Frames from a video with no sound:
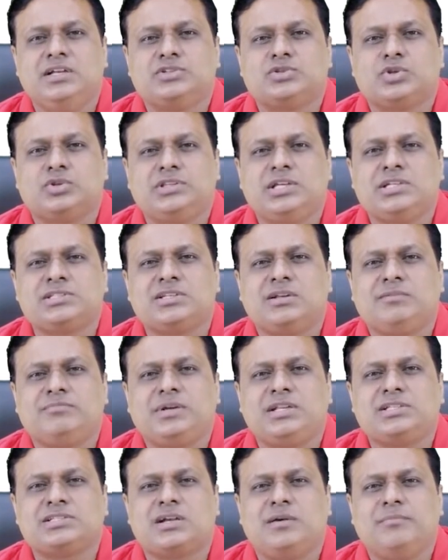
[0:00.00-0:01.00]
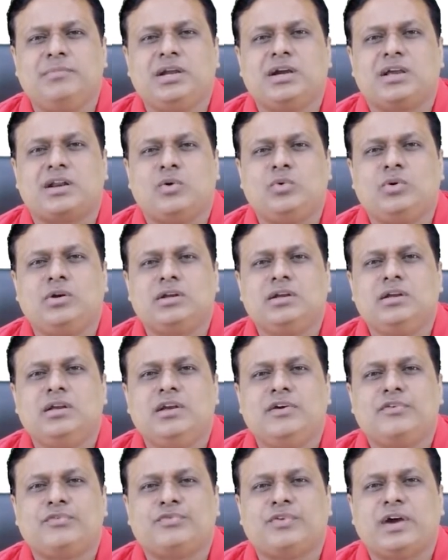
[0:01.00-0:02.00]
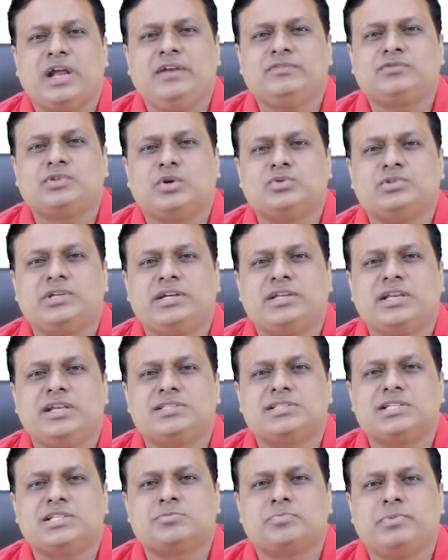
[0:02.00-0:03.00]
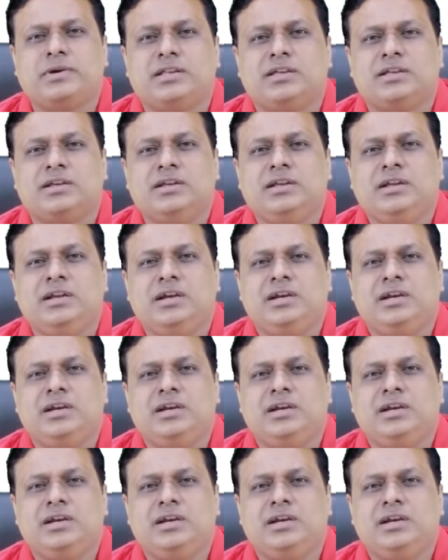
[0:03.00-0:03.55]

So this number is coming around 5000 cases per year.